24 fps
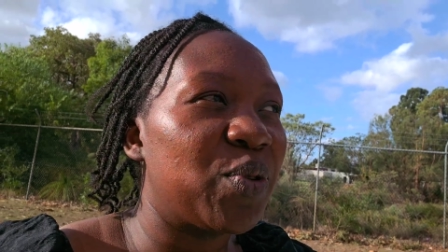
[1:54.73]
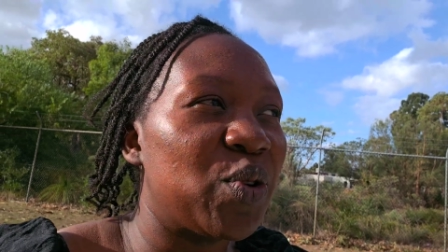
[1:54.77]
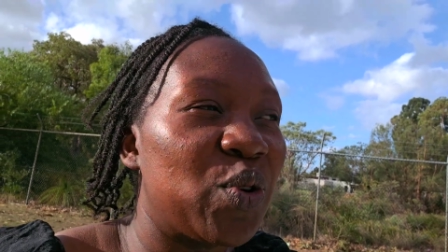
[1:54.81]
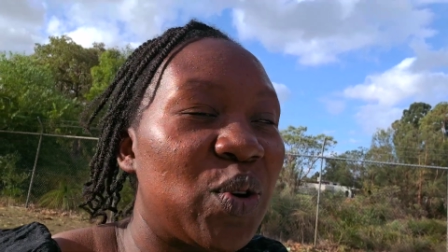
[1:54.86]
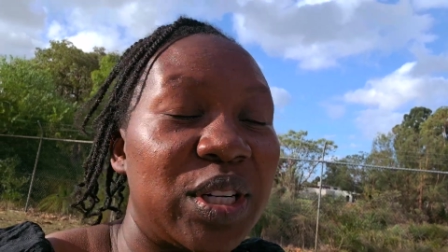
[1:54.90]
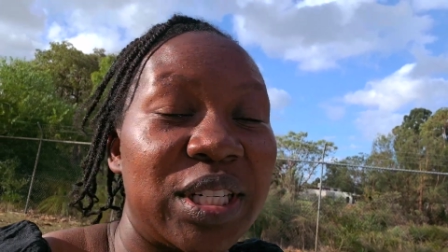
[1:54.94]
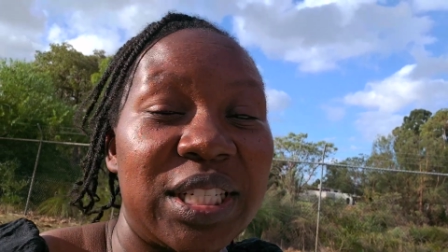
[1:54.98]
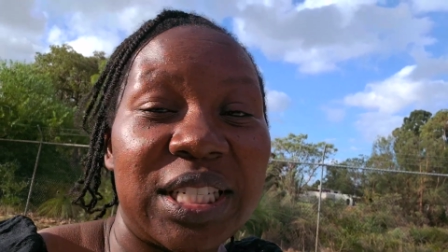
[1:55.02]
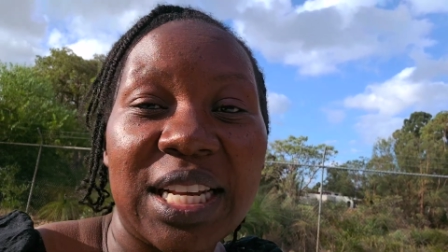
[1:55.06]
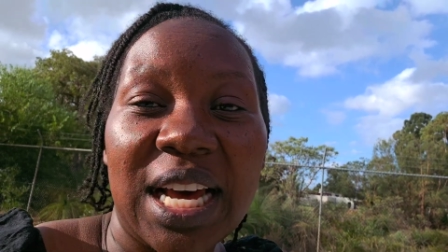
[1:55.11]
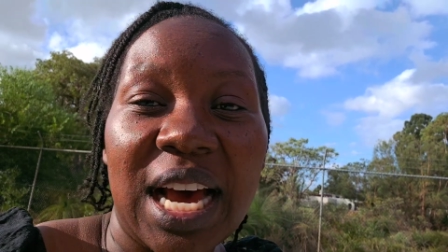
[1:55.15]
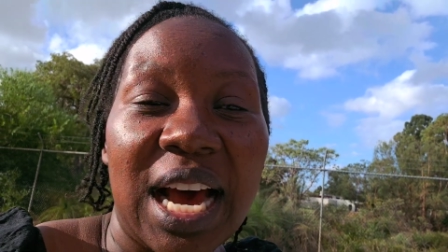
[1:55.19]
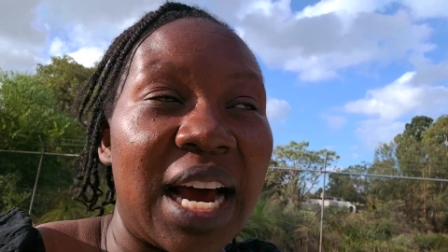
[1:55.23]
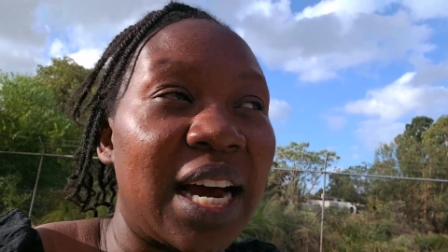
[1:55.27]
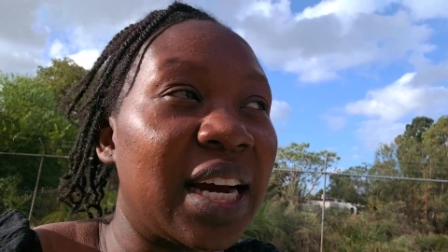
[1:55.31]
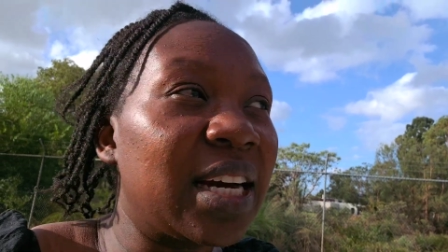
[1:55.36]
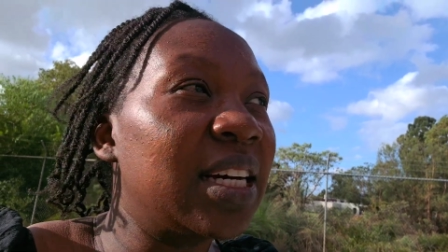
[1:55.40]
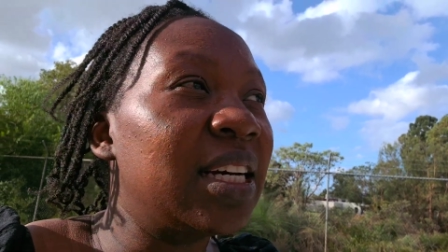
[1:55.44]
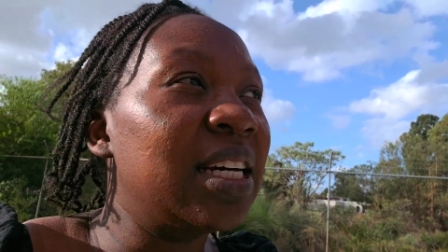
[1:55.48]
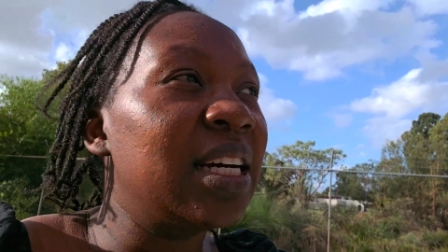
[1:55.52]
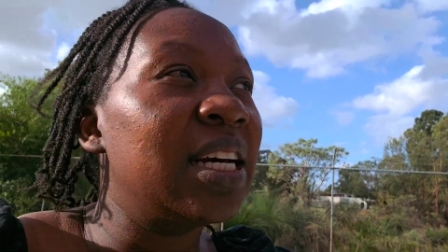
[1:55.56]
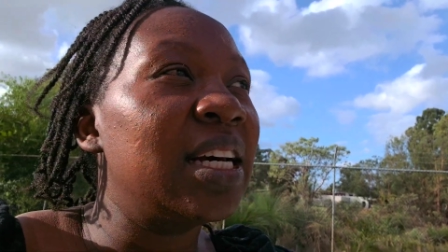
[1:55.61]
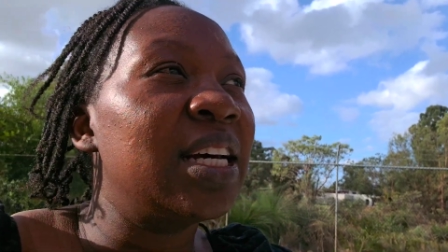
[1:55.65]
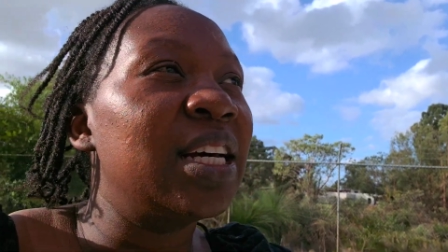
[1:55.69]
your
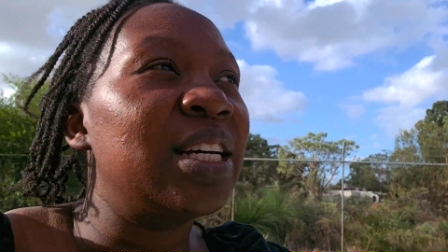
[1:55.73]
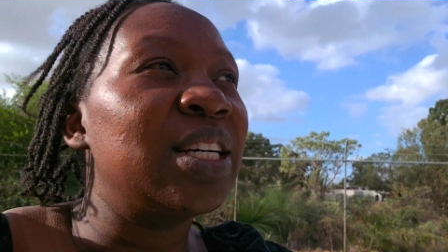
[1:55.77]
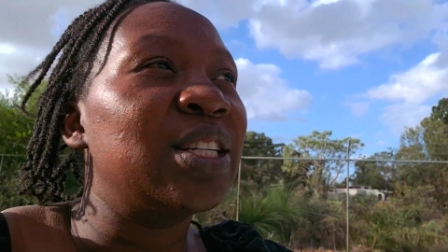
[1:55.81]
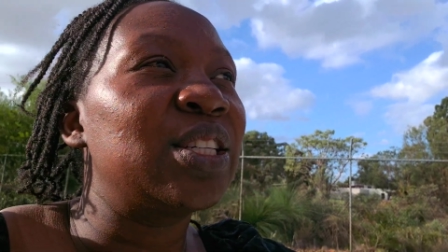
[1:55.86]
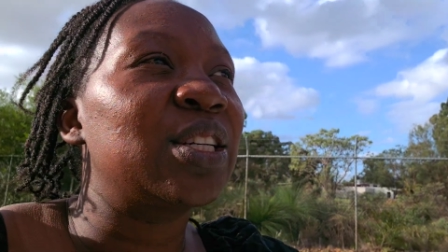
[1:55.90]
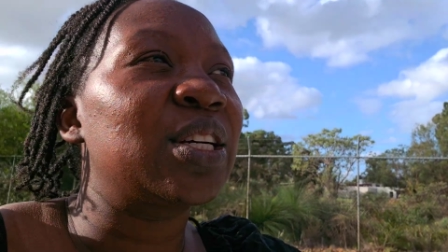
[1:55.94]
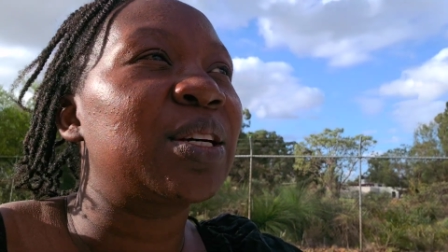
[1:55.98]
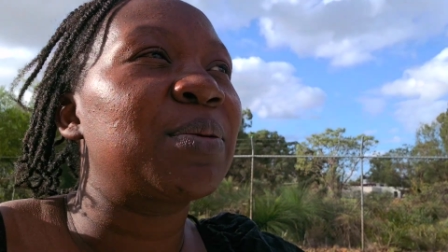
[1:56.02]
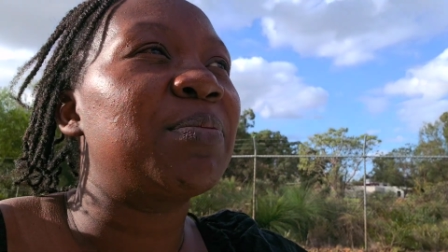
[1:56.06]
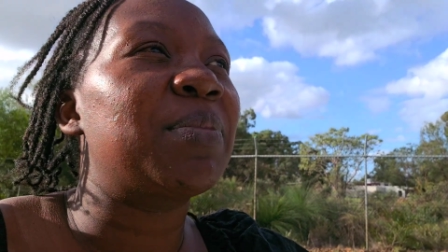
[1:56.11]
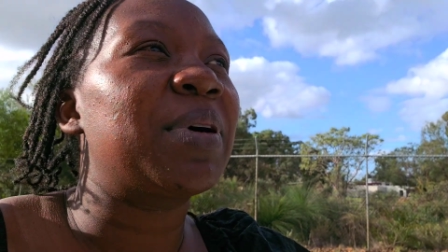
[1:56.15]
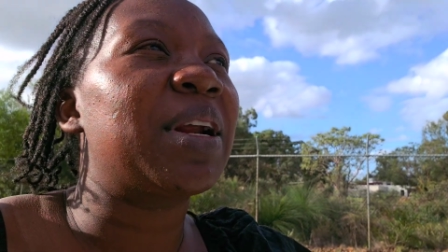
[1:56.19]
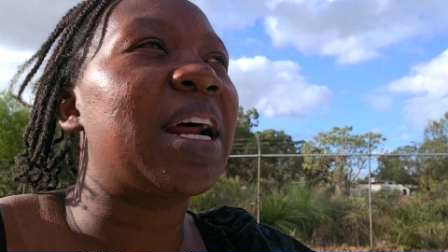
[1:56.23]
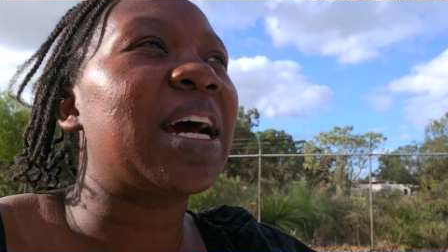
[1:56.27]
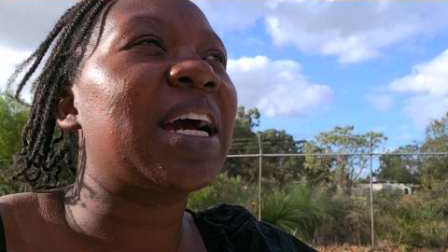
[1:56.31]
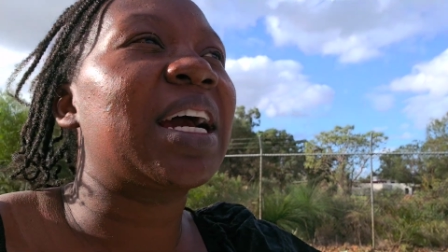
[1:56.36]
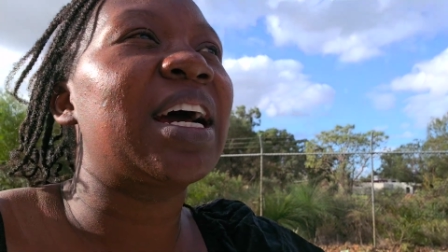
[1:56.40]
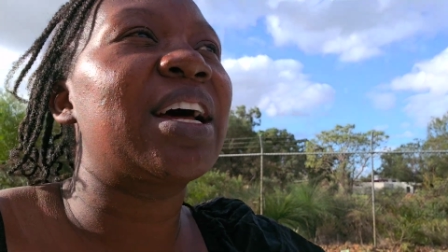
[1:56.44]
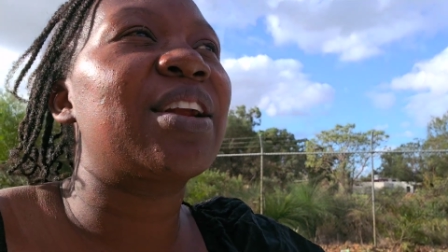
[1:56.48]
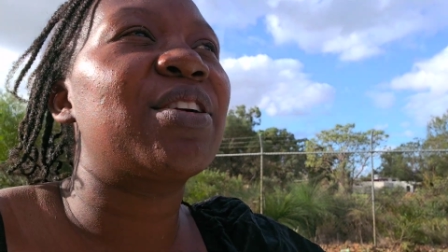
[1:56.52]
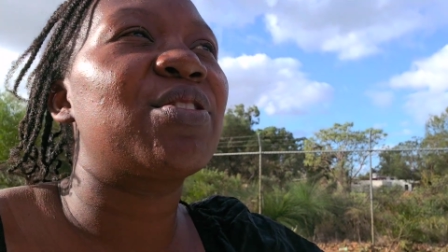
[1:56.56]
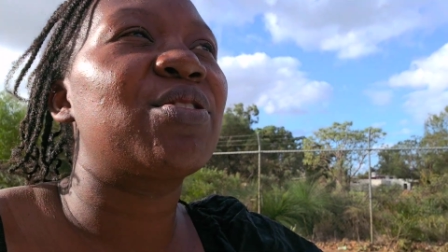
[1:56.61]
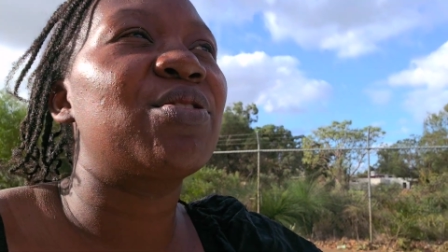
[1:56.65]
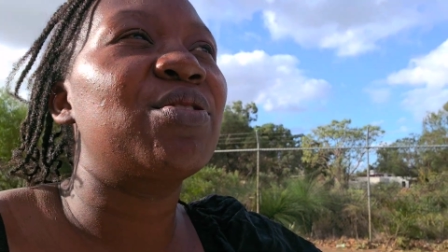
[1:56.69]
tongue
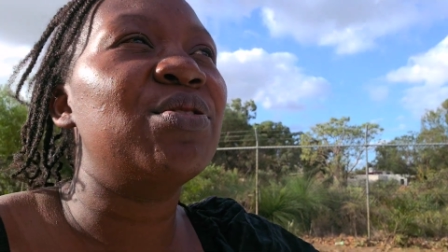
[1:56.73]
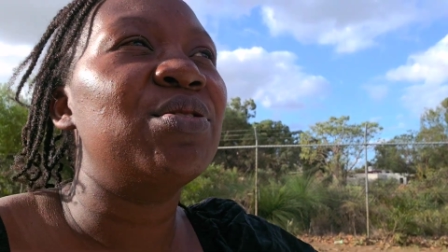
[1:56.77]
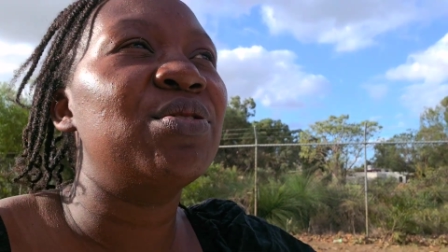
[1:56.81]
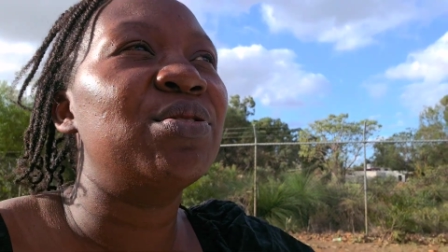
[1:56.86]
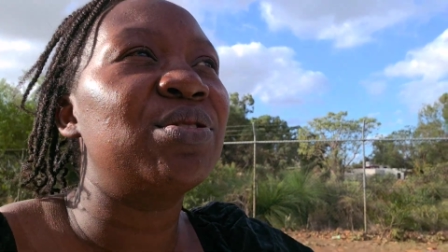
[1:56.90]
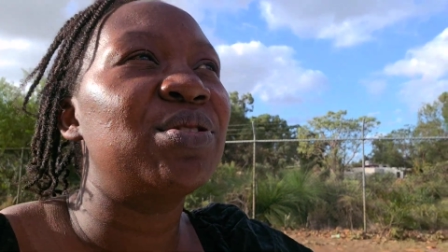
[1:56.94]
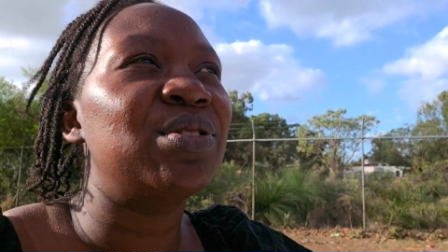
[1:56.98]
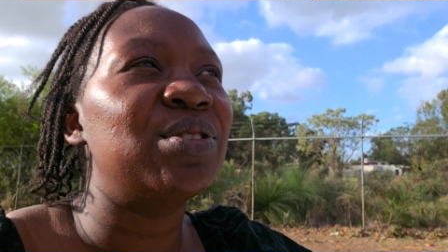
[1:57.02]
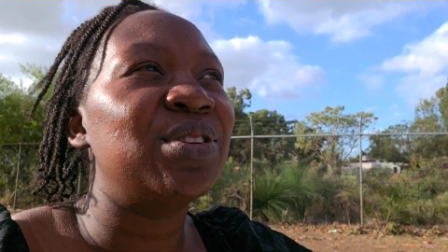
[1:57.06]
baraka no